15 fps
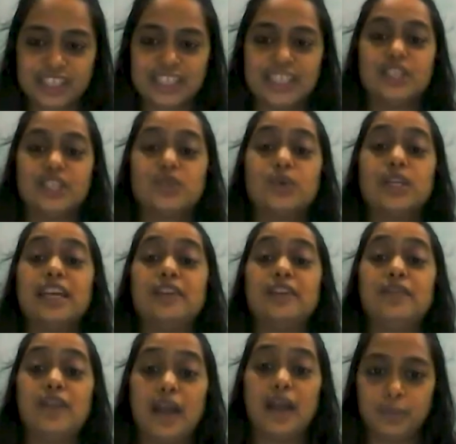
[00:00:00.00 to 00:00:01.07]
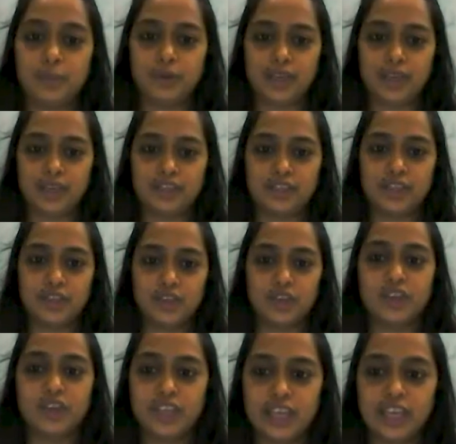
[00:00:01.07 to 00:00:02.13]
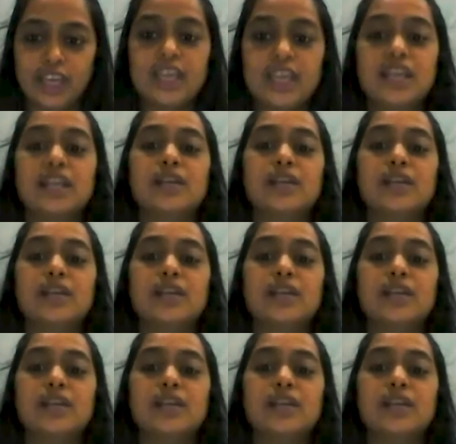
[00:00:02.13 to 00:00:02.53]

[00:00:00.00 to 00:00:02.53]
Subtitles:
It will evaporate. Okay.